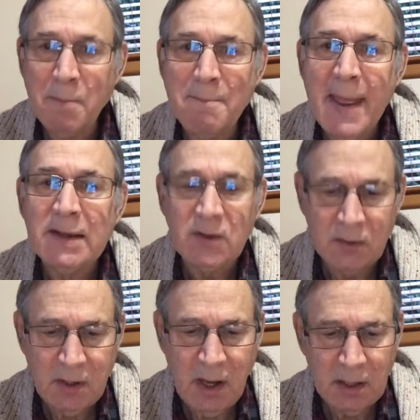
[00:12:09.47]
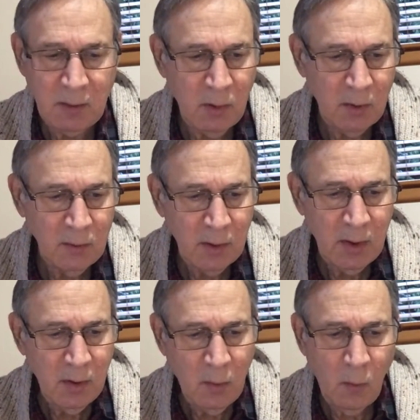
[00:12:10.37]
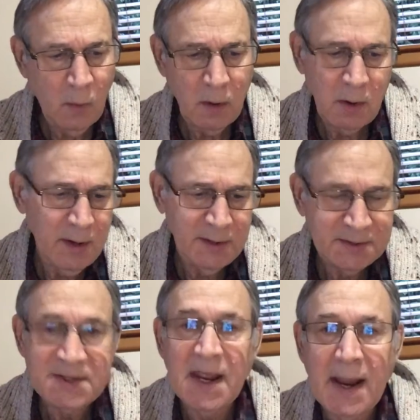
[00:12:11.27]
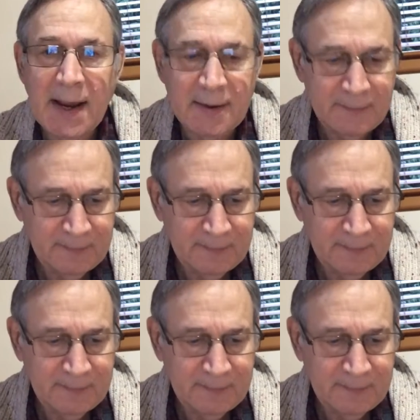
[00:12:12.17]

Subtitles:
mental, unquote, or insane.